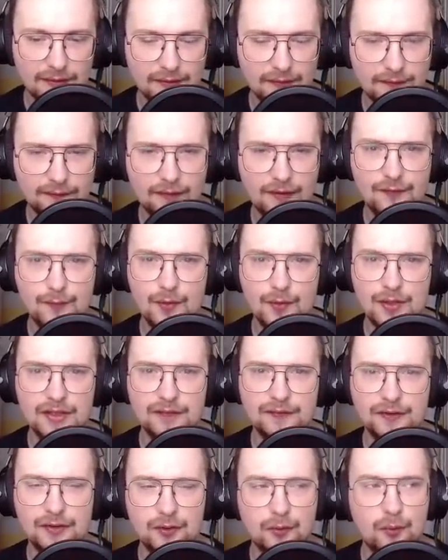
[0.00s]
5 minutes
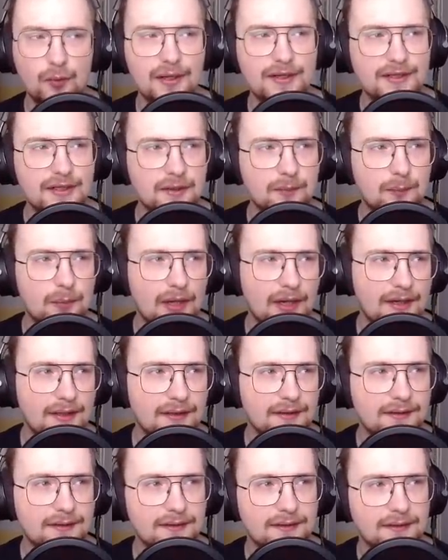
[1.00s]
for 20
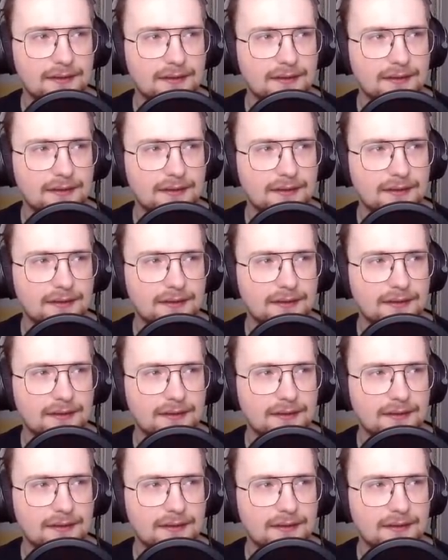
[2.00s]
packs.